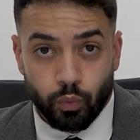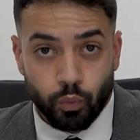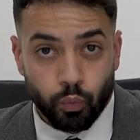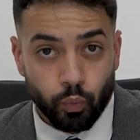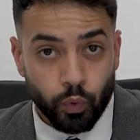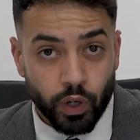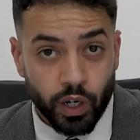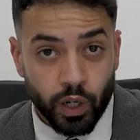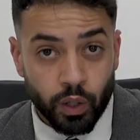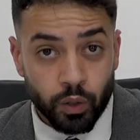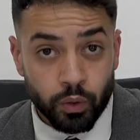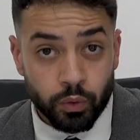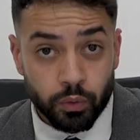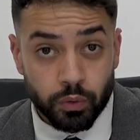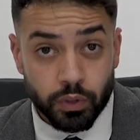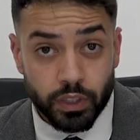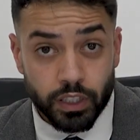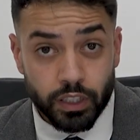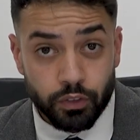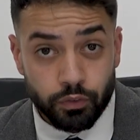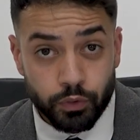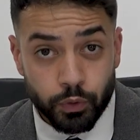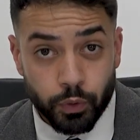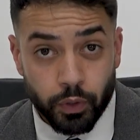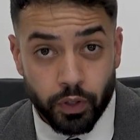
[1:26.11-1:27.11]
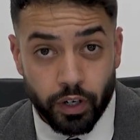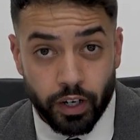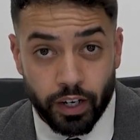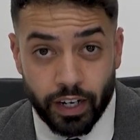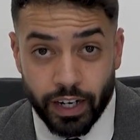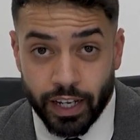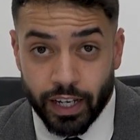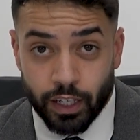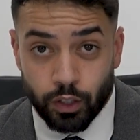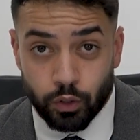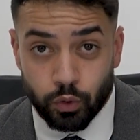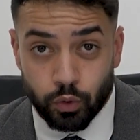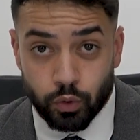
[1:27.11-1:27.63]
Well, if you are a
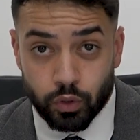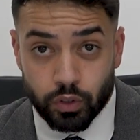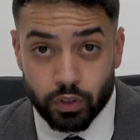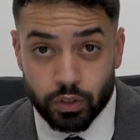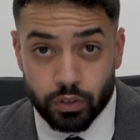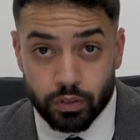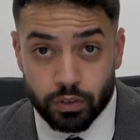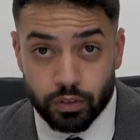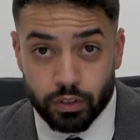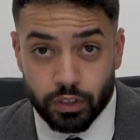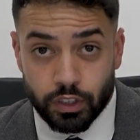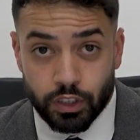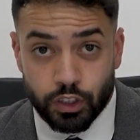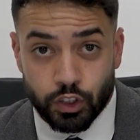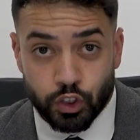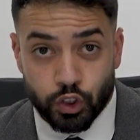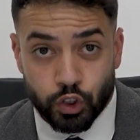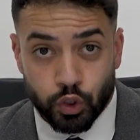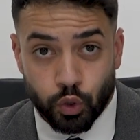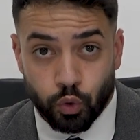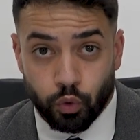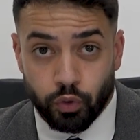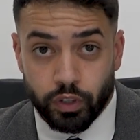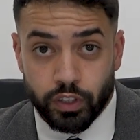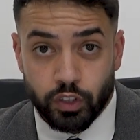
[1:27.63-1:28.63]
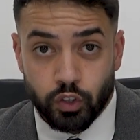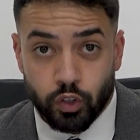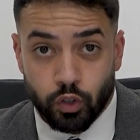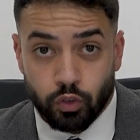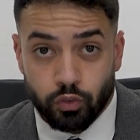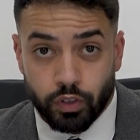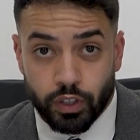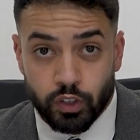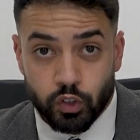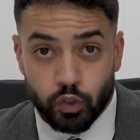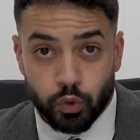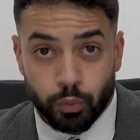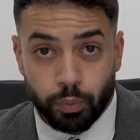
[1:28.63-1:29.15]
landlord, ensuring your
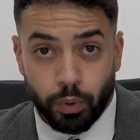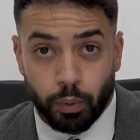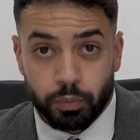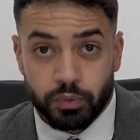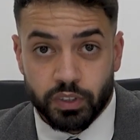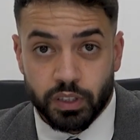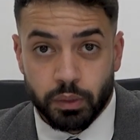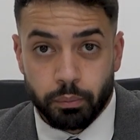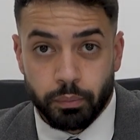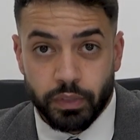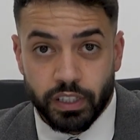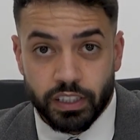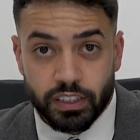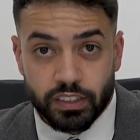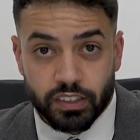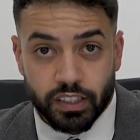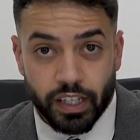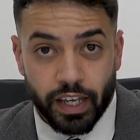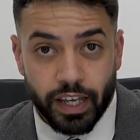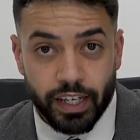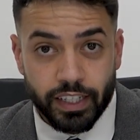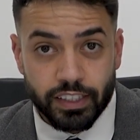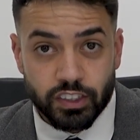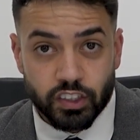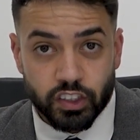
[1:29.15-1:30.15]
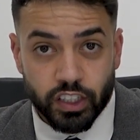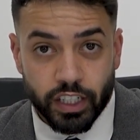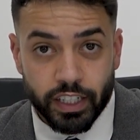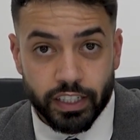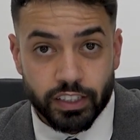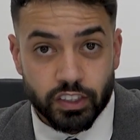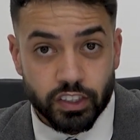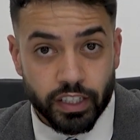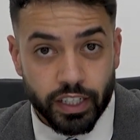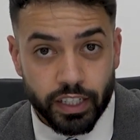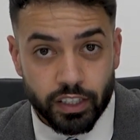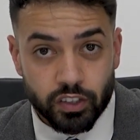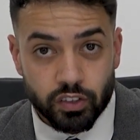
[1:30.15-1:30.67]
rental property meets the
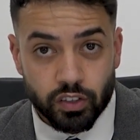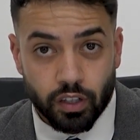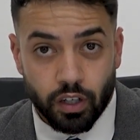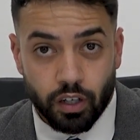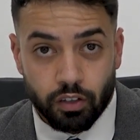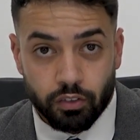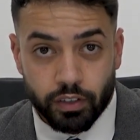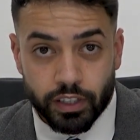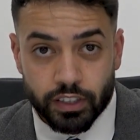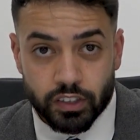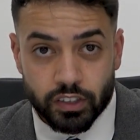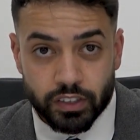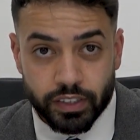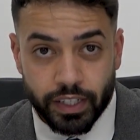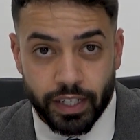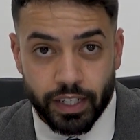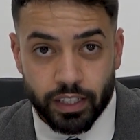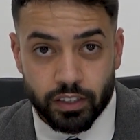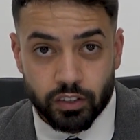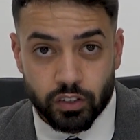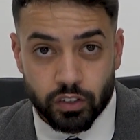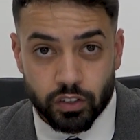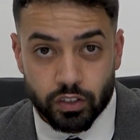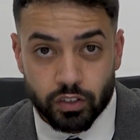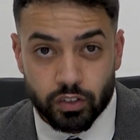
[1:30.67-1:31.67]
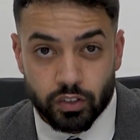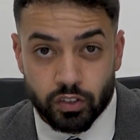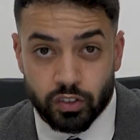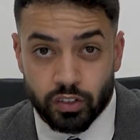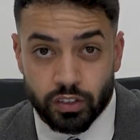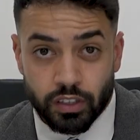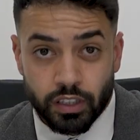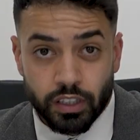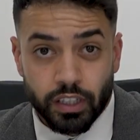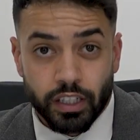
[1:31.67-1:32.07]
HHSRS standards